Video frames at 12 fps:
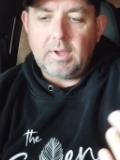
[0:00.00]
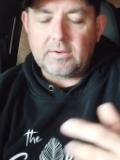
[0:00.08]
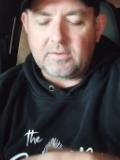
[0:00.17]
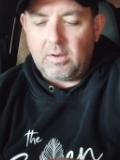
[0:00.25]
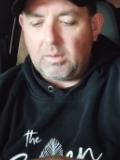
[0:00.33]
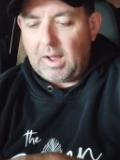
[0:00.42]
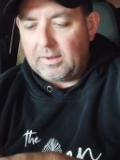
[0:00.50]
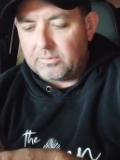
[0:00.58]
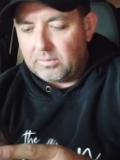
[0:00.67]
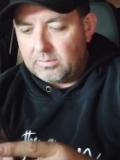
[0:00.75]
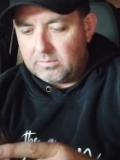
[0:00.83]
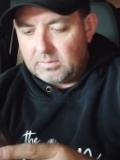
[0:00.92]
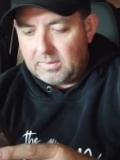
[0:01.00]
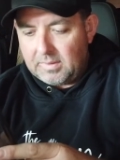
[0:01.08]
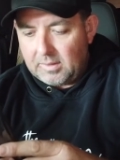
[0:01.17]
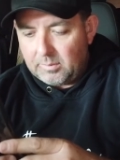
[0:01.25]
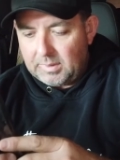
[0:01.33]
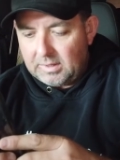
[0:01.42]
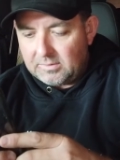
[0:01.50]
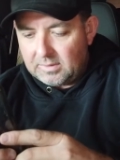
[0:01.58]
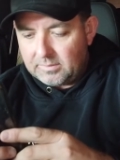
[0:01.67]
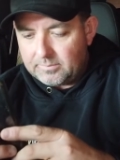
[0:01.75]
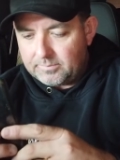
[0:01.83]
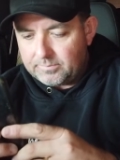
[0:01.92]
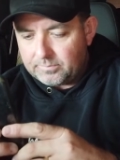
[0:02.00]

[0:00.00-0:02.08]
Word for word: actually, I'll answer it, and then that'll be easier.